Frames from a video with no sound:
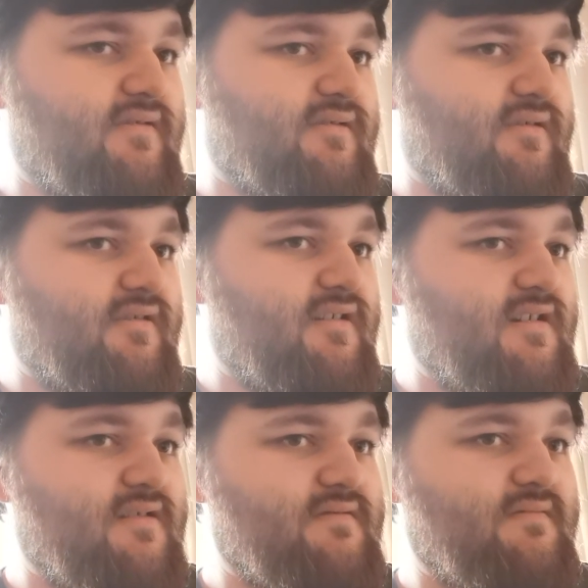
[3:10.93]
or
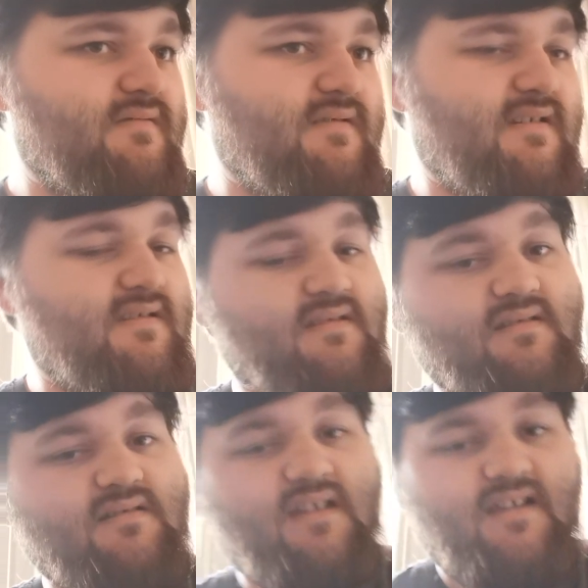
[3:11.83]

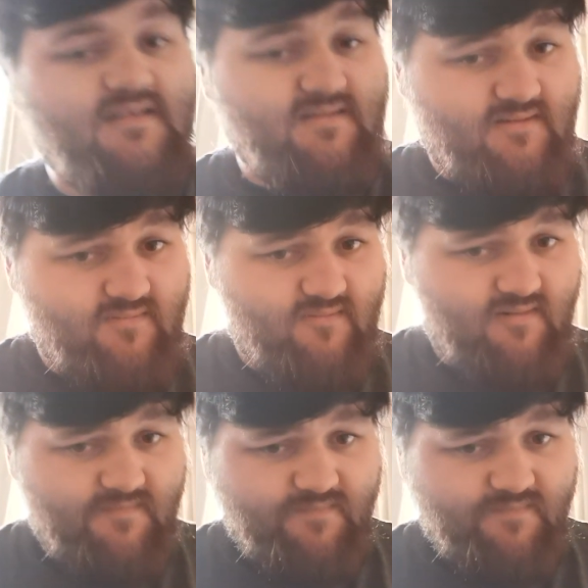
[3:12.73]
distaste over it.